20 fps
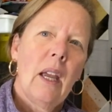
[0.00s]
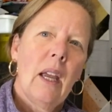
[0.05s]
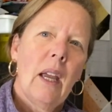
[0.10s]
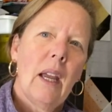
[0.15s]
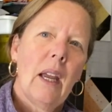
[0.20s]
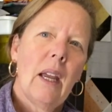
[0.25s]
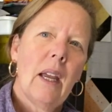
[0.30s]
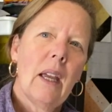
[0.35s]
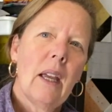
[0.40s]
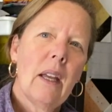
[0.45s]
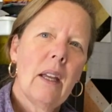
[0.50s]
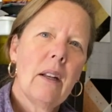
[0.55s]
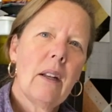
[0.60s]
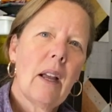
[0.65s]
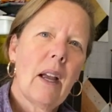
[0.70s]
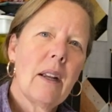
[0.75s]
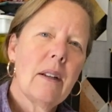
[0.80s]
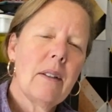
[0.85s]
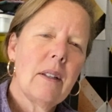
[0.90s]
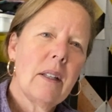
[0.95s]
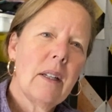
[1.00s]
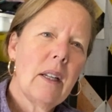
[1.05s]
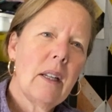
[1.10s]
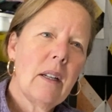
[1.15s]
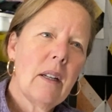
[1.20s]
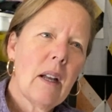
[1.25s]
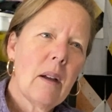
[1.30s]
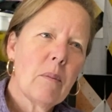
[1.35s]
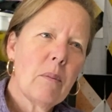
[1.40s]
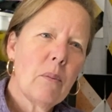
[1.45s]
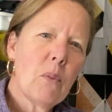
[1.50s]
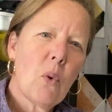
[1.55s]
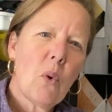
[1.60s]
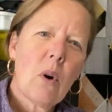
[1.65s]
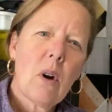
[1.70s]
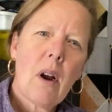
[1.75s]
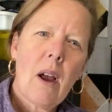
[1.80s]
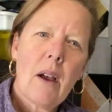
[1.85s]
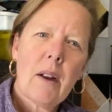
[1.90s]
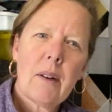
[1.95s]
And I did it
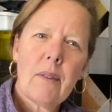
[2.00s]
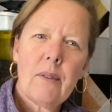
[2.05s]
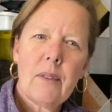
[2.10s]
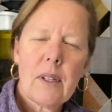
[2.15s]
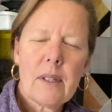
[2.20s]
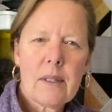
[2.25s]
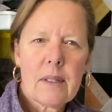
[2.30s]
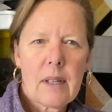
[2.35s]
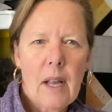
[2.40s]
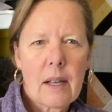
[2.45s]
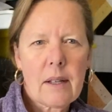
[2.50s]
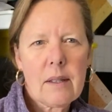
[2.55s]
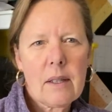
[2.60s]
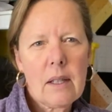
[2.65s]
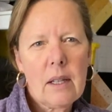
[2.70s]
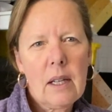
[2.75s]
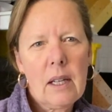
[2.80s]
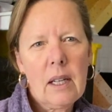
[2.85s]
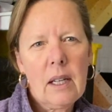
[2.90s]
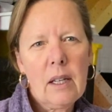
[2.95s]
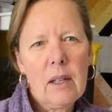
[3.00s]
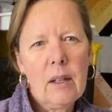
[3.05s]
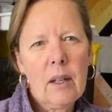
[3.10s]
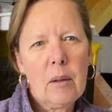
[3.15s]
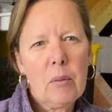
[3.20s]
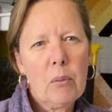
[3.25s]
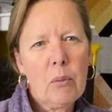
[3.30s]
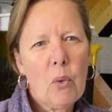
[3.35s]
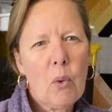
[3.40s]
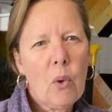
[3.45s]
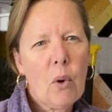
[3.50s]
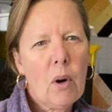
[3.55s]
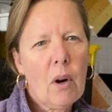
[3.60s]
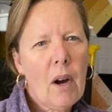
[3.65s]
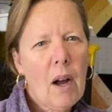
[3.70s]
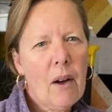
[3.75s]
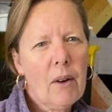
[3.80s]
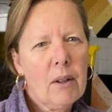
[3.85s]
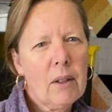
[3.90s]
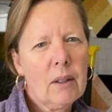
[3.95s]
more out of necessity and more
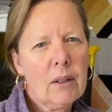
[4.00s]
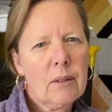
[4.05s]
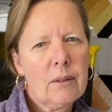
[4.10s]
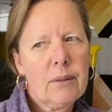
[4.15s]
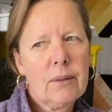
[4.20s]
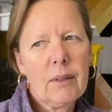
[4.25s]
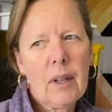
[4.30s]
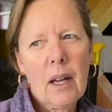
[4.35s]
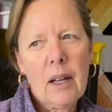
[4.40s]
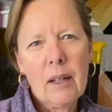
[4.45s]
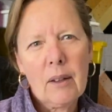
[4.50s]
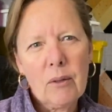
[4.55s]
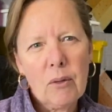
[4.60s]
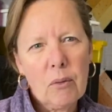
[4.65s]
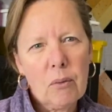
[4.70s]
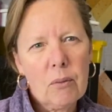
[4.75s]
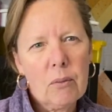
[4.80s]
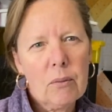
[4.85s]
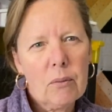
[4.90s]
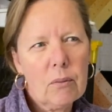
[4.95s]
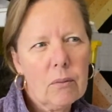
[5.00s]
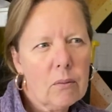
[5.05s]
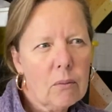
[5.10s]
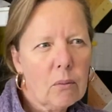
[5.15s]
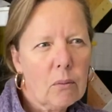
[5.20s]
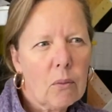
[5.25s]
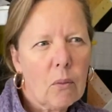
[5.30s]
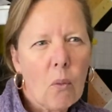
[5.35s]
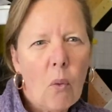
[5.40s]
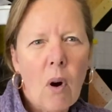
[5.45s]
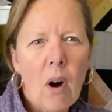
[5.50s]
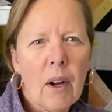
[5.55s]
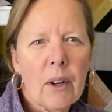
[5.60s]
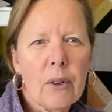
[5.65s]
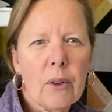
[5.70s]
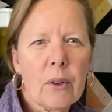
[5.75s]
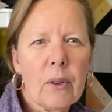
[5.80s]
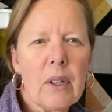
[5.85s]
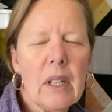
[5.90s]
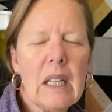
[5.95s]
out of kind of
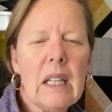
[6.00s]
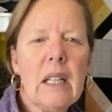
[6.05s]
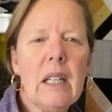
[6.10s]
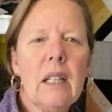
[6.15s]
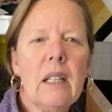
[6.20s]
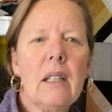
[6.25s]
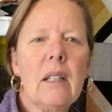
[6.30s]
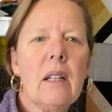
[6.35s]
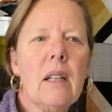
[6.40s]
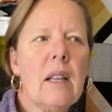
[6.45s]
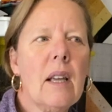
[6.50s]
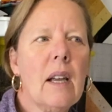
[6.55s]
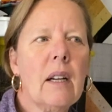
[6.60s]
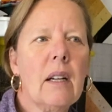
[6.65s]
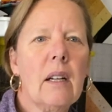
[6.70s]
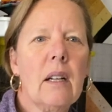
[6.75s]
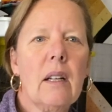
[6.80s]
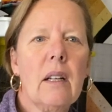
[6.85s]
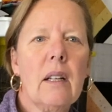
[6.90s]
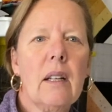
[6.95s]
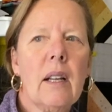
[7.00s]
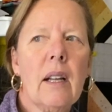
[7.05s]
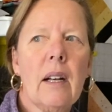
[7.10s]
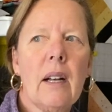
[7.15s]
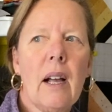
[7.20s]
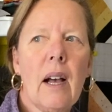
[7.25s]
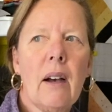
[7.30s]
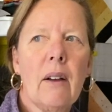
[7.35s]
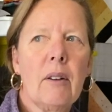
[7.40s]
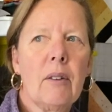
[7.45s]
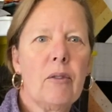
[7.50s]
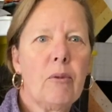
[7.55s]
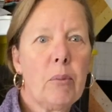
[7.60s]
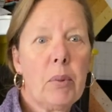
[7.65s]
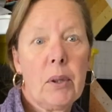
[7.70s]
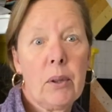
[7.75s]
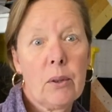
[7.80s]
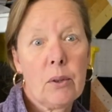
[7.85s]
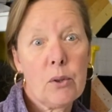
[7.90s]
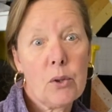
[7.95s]
want or need than out of
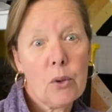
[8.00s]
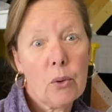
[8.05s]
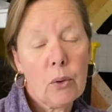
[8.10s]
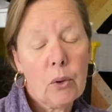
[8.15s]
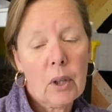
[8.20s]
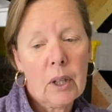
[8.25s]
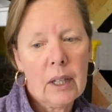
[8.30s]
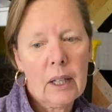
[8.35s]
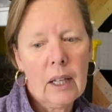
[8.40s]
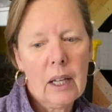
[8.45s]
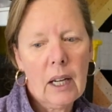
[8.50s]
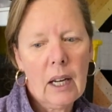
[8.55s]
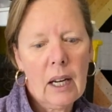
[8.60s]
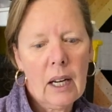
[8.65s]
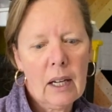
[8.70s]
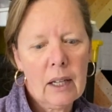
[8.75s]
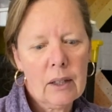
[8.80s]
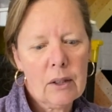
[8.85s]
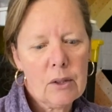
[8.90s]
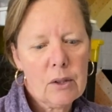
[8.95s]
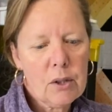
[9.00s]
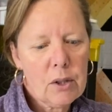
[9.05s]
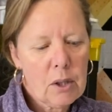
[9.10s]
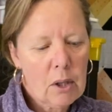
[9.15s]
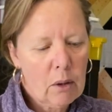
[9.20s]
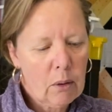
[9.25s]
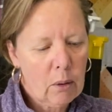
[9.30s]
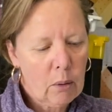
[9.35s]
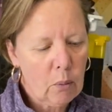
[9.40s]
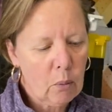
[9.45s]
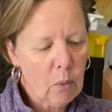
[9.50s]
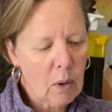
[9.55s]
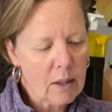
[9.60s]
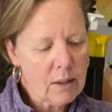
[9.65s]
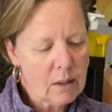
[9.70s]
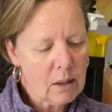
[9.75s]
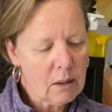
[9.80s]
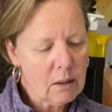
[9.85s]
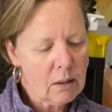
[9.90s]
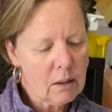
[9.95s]
pure joy. And so it
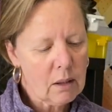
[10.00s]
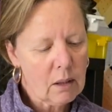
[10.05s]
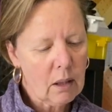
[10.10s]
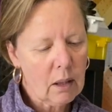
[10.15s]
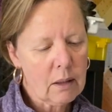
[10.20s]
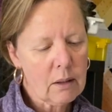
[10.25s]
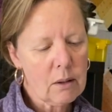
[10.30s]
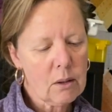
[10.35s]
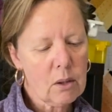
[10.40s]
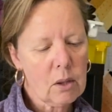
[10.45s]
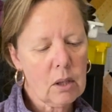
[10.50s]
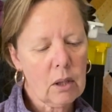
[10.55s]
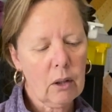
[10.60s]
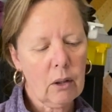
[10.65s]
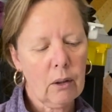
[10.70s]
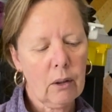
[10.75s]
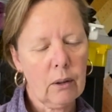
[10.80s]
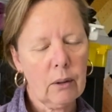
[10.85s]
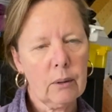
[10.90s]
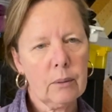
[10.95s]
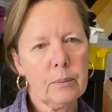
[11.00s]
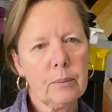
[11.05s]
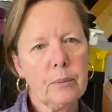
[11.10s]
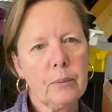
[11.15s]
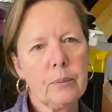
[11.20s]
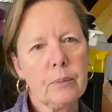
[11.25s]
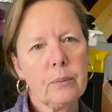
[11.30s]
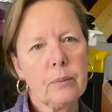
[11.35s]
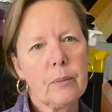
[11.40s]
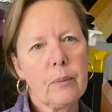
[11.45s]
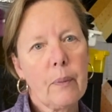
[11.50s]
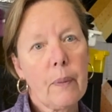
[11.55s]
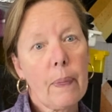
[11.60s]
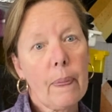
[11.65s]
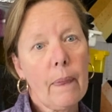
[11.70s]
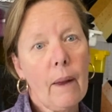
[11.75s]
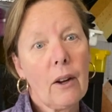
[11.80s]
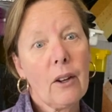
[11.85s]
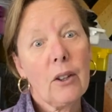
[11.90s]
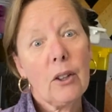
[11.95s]
wasn't until
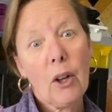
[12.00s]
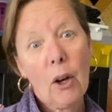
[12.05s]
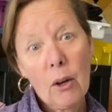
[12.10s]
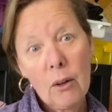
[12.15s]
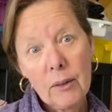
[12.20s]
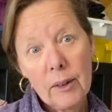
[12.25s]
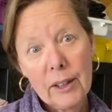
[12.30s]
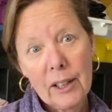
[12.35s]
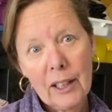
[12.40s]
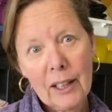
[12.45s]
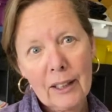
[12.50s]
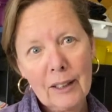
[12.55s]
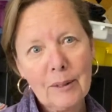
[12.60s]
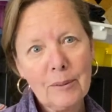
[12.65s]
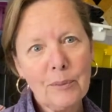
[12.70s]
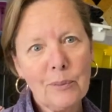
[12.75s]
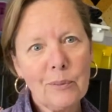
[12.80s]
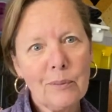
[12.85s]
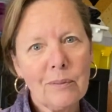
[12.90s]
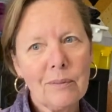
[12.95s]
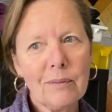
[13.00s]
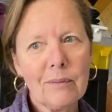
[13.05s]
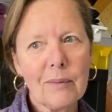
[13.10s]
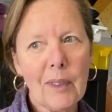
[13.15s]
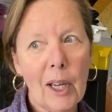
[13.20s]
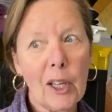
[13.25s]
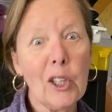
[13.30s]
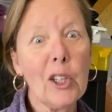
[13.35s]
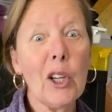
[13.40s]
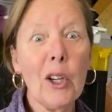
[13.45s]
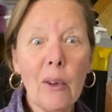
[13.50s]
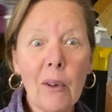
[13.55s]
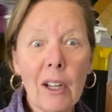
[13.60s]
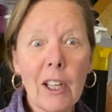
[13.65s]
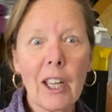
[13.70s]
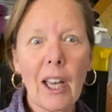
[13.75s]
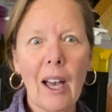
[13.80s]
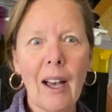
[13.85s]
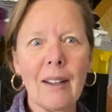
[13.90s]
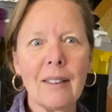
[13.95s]
COVID hit a year
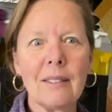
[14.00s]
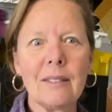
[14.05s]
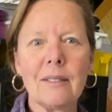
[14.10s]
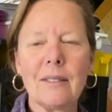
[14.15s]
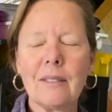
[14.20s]
ago,